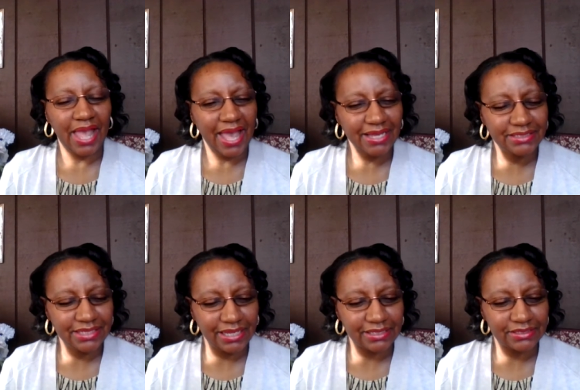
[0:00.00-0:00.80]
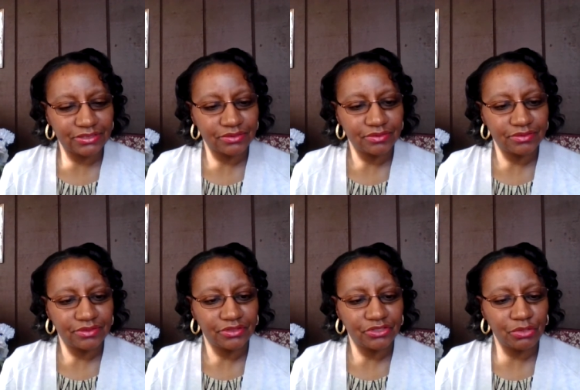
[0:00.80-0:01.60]
access
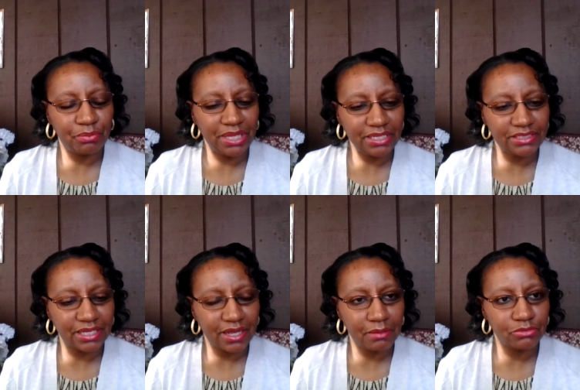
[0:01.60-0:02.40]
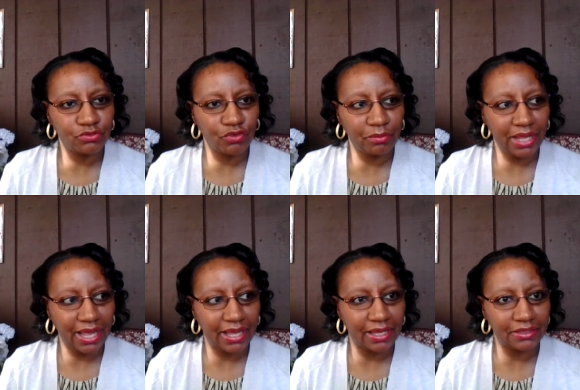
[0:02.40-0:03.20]
the peace that comes from
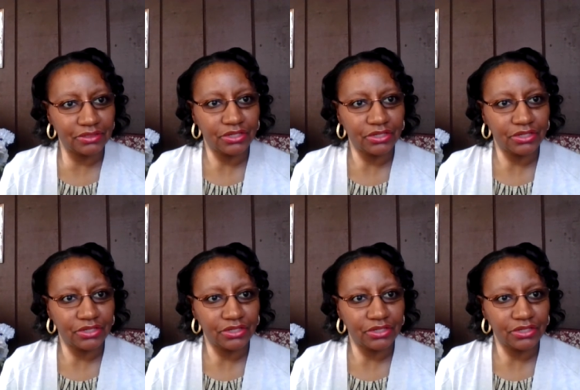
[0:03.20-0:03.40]
God